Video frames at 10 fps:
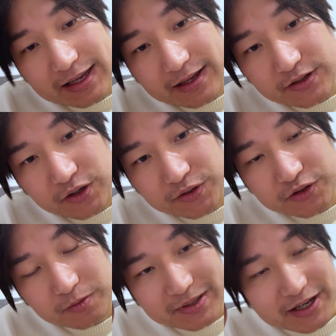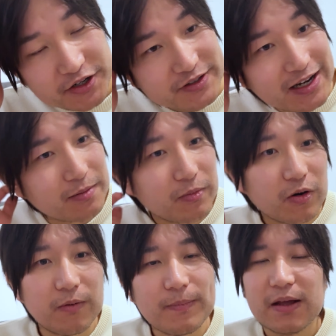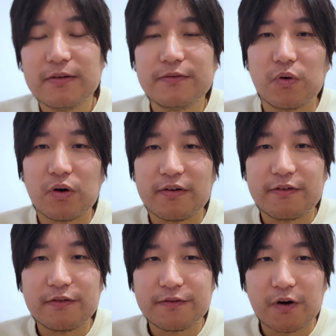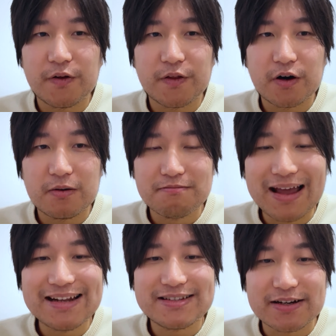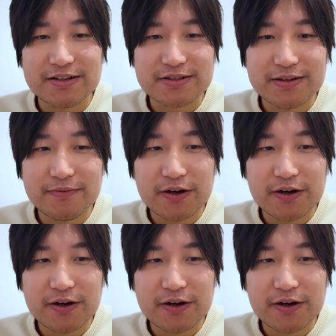and also be understandable for further maintenance,